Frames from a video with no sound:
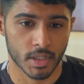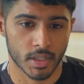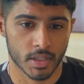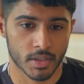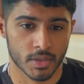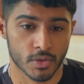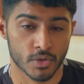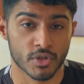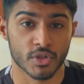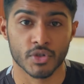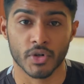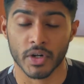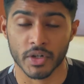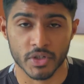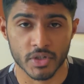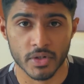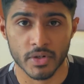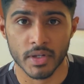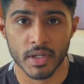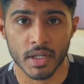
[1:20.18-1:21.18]
So,
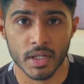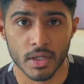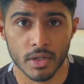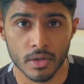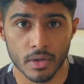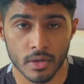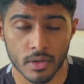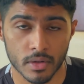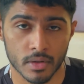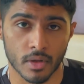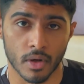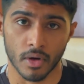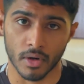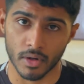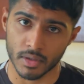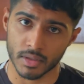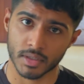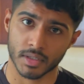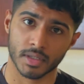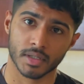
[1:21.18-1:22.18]
structuring your
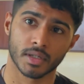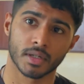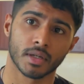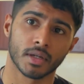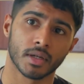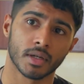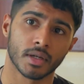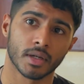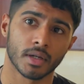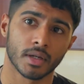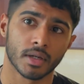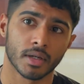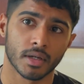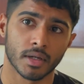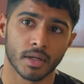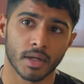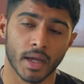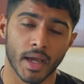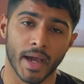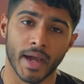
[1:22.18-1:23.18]
thoughts
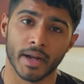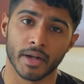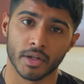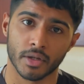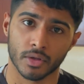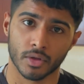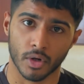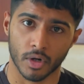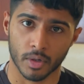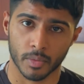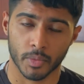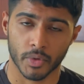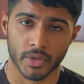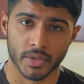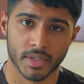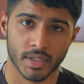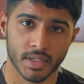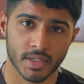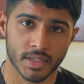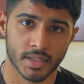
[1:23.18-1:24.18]
and your thought
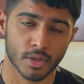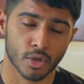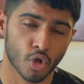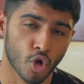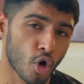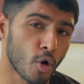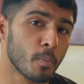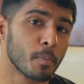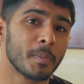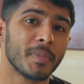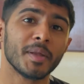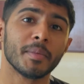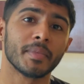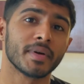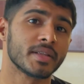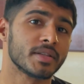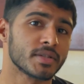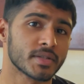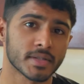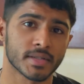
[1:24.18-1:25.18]
process
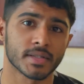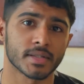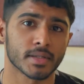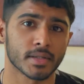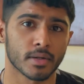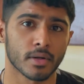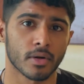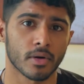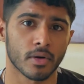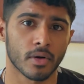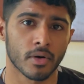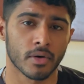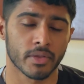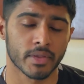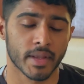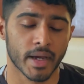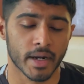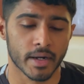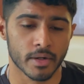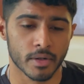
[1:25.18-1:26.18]
complements on
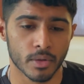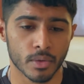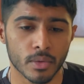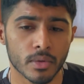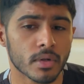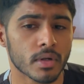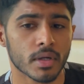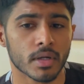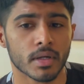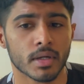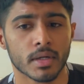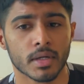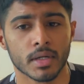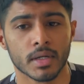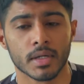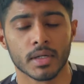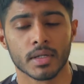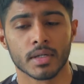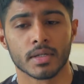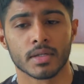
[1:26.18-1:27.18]
that note.
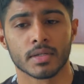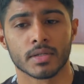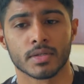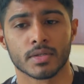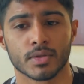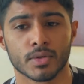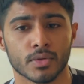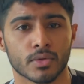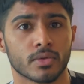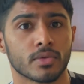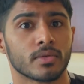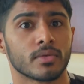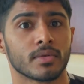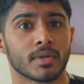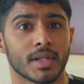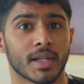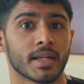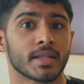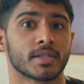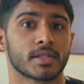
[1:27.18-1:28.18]
So,
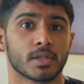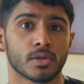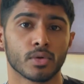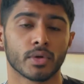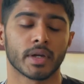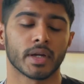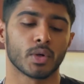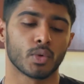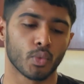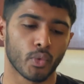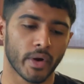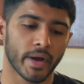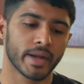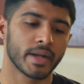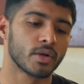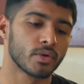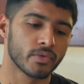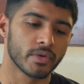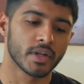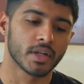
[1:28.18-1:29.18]
let's look at
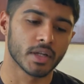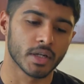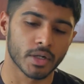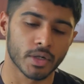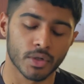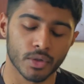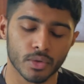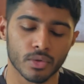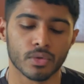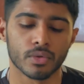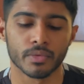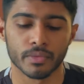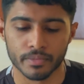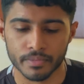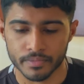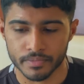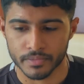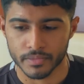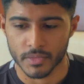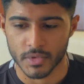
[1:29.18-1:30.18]
why do we need to
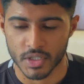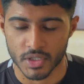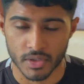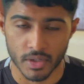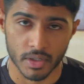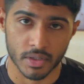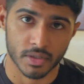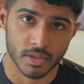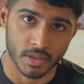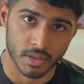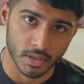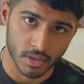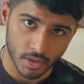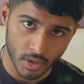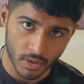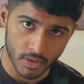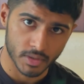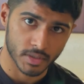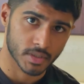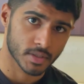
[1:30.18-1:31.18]
structure the
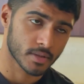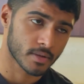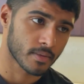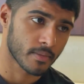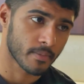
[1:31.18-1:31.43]
thoughts.